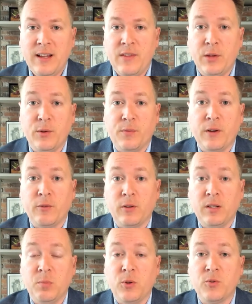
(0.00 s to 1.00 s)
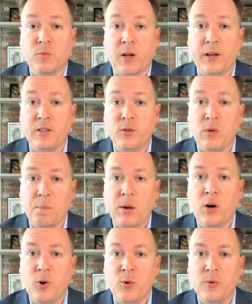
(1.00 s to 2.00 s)
that the federal Liberals wanted to
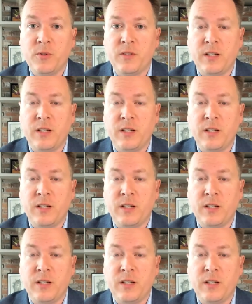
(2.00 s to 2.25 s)
oppose.